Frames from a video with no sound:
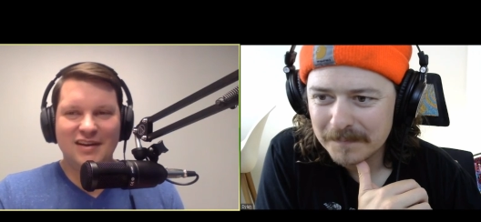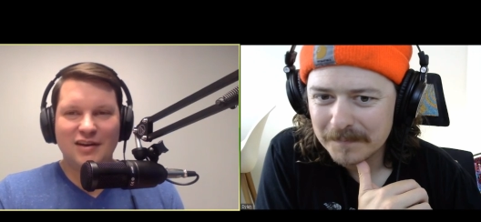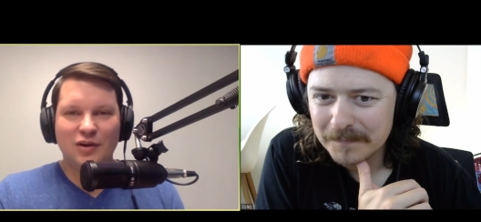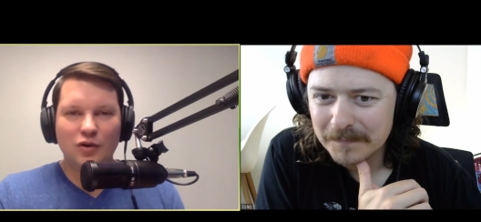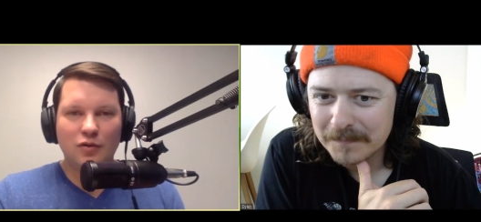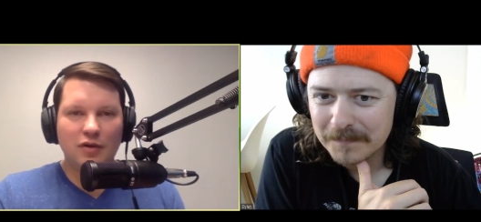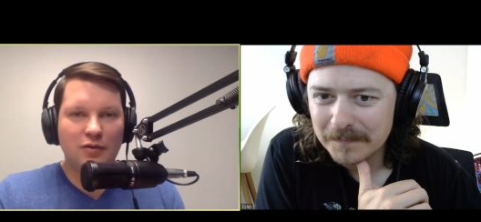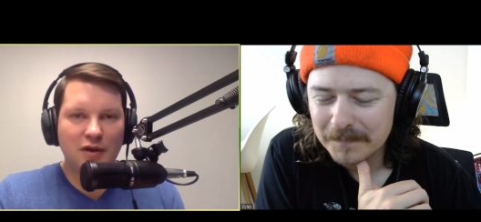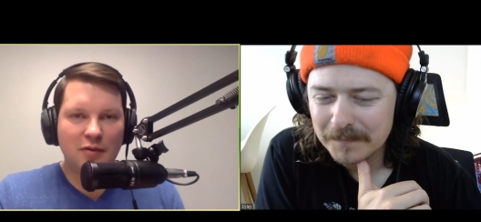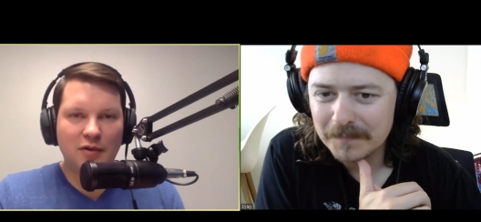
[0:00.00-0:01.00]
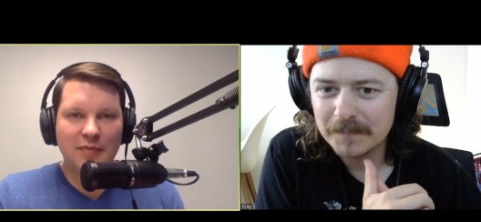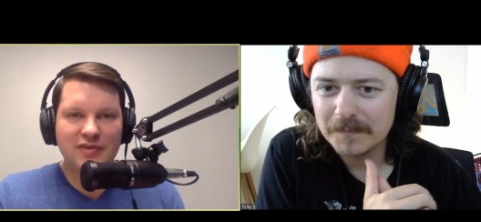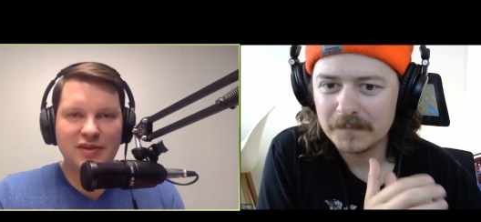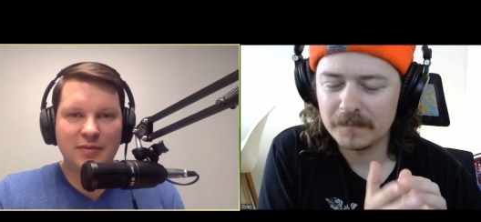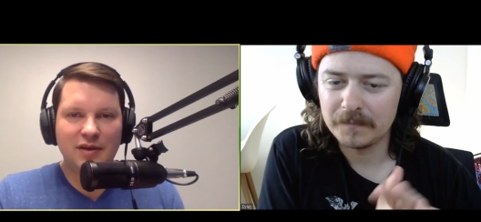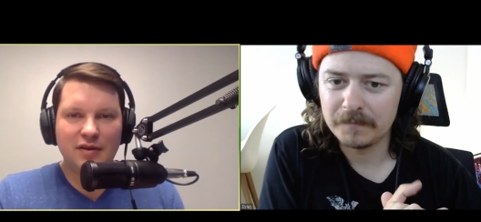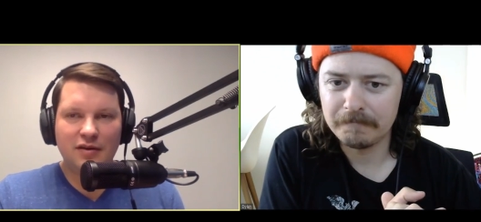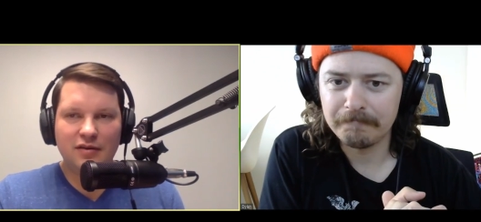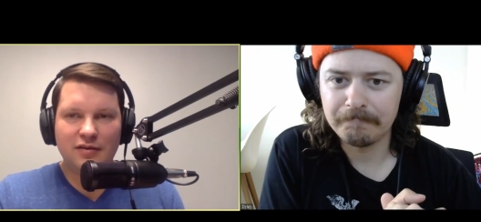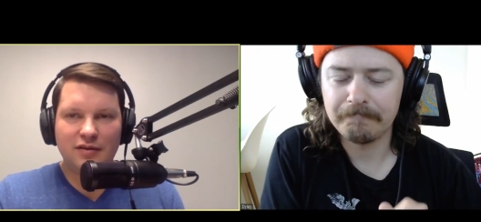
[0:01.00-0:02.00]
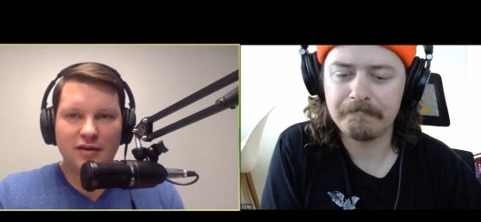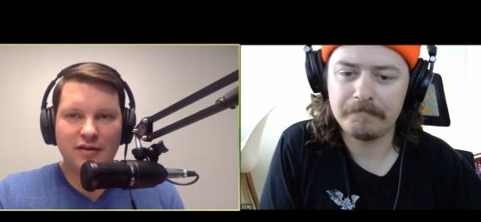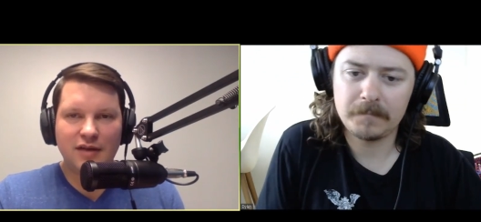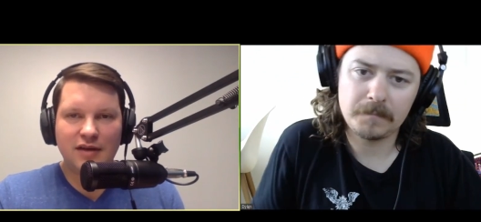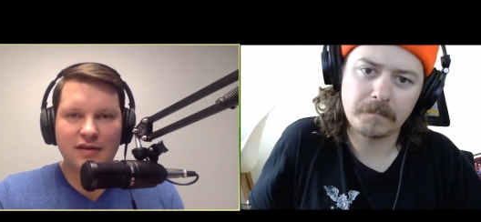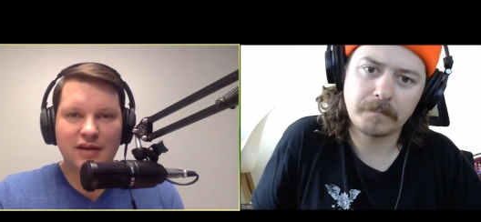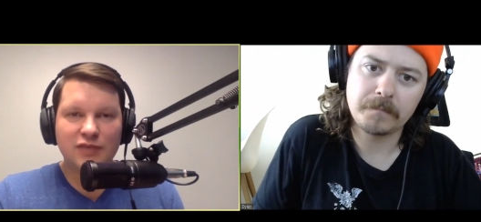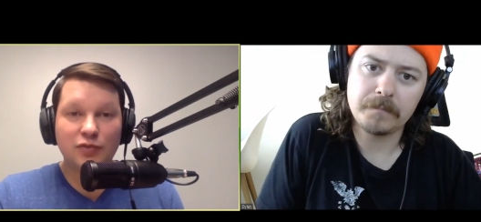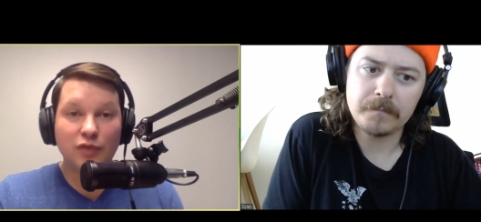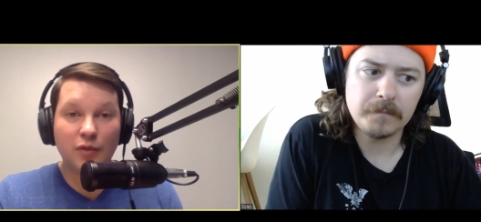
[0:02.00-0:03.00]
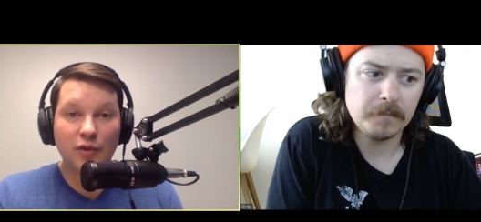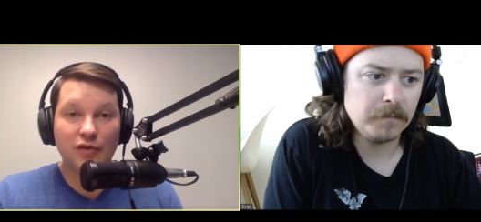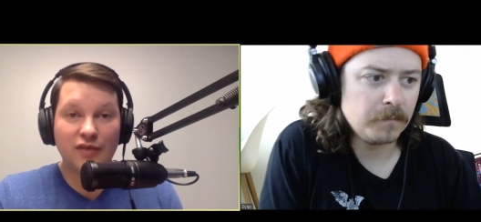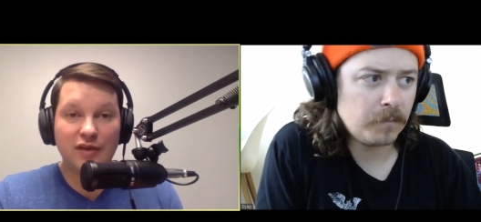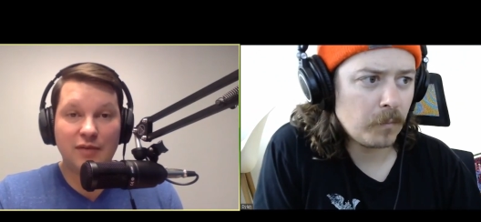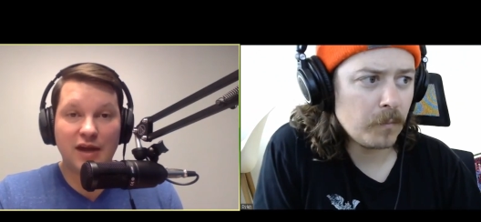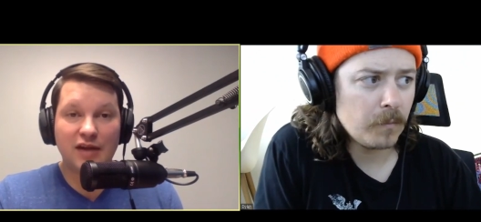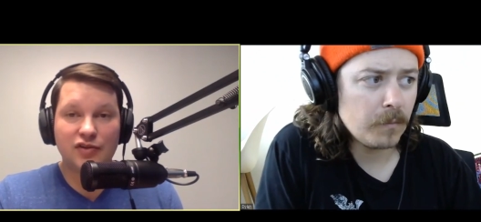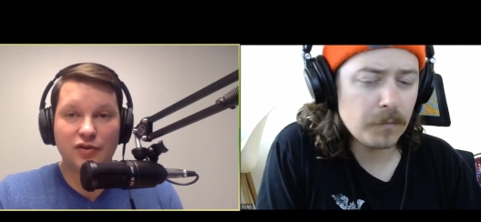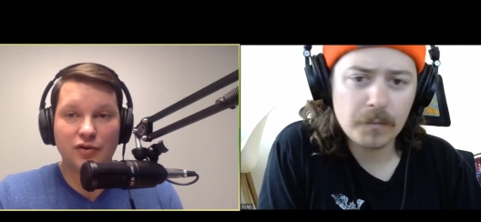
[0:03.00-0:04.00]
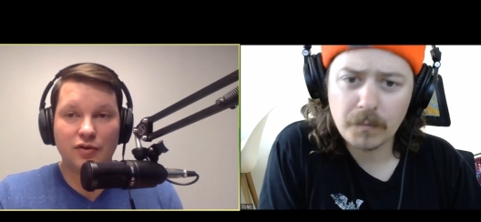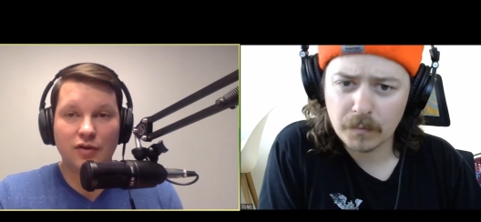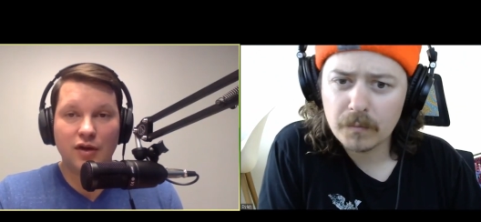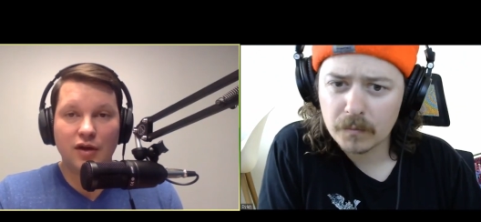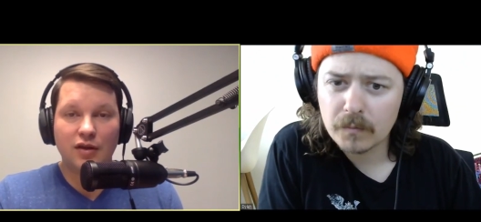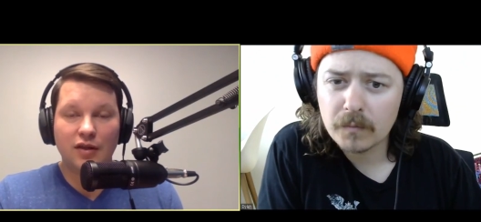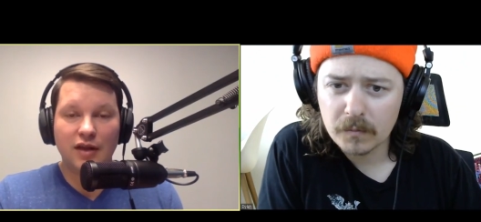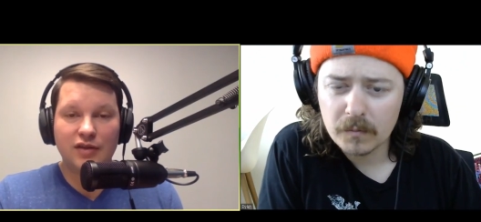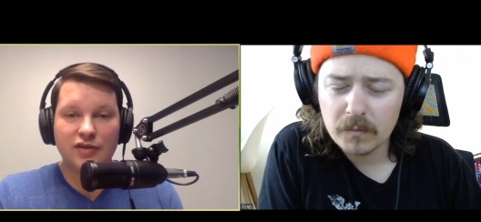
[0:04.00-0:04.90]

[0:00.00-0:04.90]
Speaker 1: Cool. Well, why don't we wrap this up here? Uh, and guess we really want your feedback. So let us